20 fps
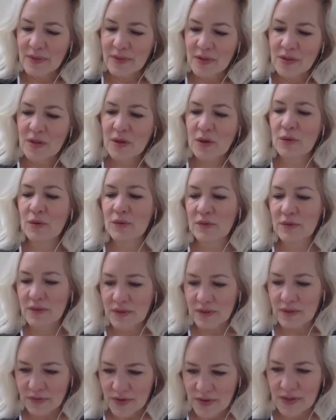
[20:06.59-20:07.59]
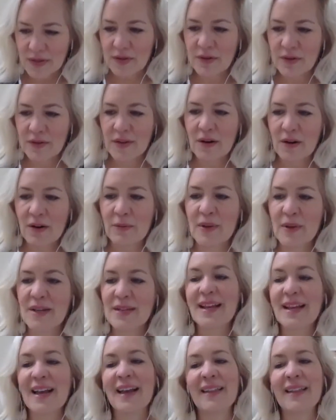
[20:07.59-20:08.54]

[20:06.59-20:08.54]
So physical therapies.